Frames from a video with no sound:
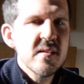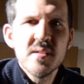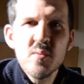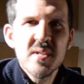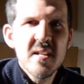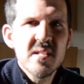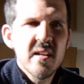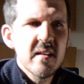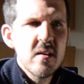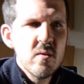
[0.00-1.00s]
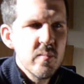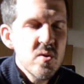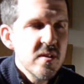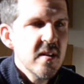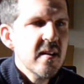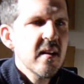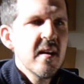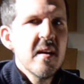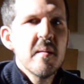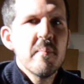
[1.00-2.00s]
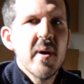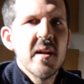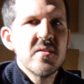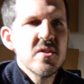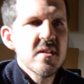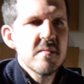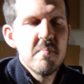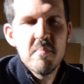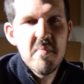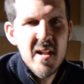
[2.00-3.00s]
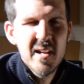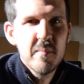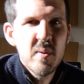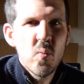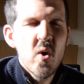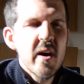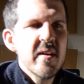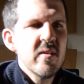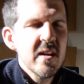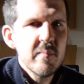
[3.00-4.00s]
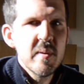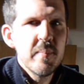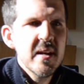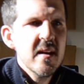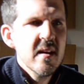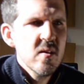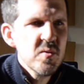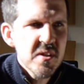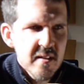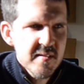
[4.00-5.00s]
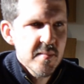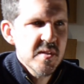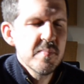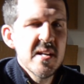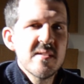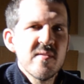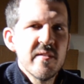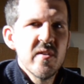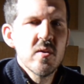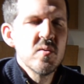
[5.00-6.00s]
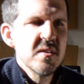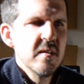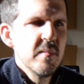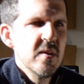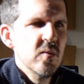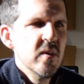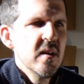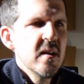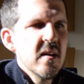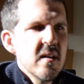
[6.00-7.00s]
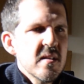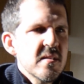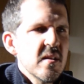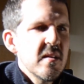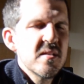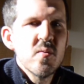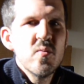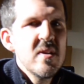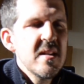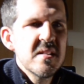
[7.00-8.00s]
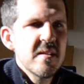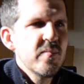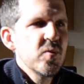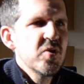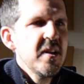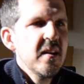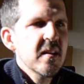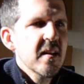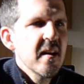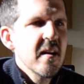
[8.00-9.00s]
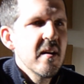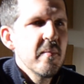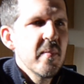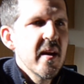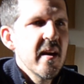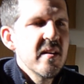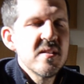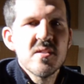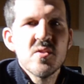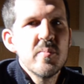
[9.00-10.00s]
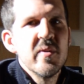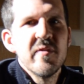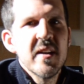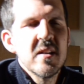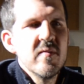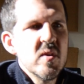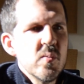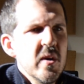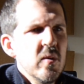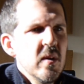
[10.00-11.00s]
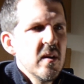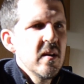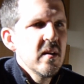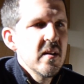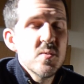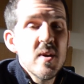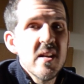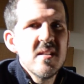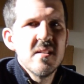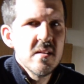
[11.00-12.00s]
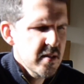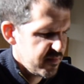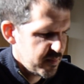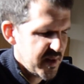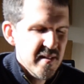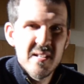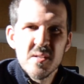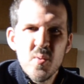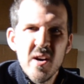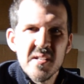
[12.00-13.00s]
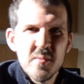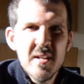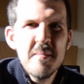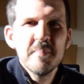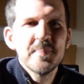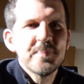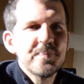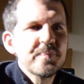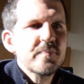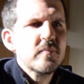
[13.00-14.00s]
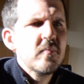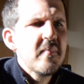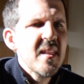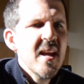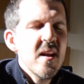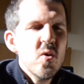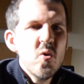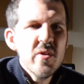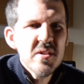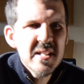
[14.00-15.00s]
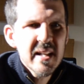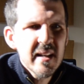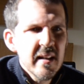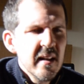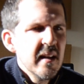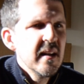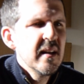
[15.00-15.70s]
and it still sounds like your music, but just a little bit wider, a little bit bigger, and also gives some space for the vocals in the middle. So it's a really simple trick and it's super effective as well. And it's really easy, you just have to play things twice really. And all those little